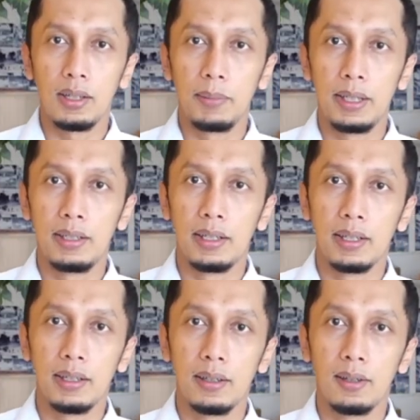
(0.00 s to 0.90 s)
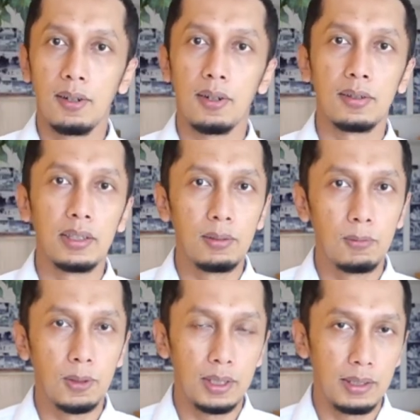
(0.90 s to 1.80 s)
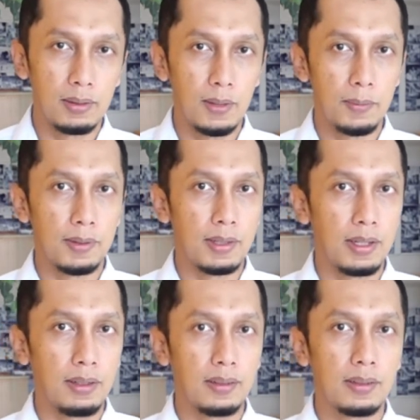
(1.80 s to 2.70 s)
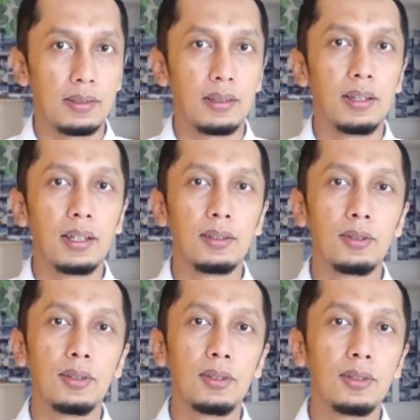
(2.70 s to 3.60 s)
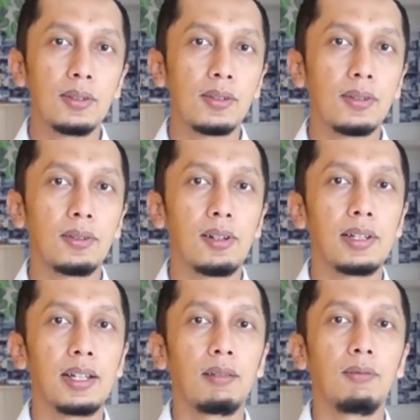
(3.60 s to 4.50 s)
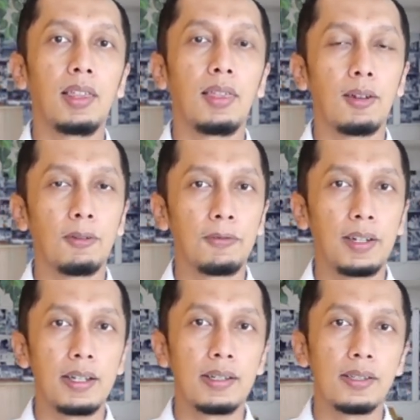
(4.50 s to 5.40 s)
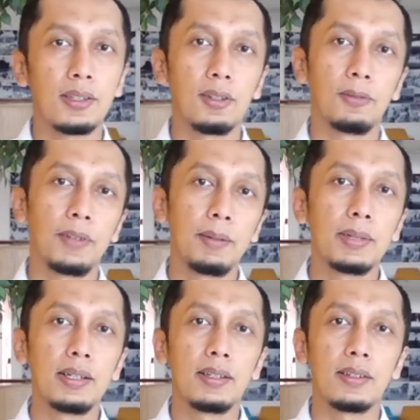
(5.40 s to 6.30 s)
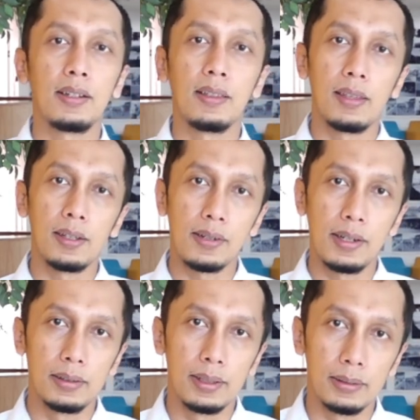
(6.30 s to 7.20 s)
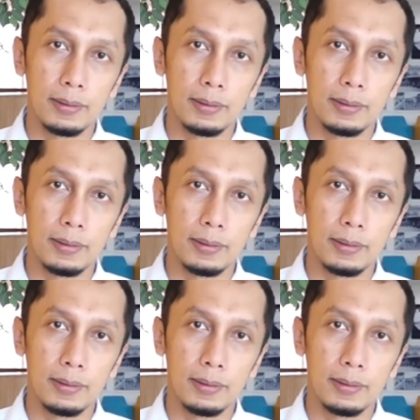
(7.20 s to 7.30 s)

media or networking websites that you use to connect with your friends, your families, and things like that.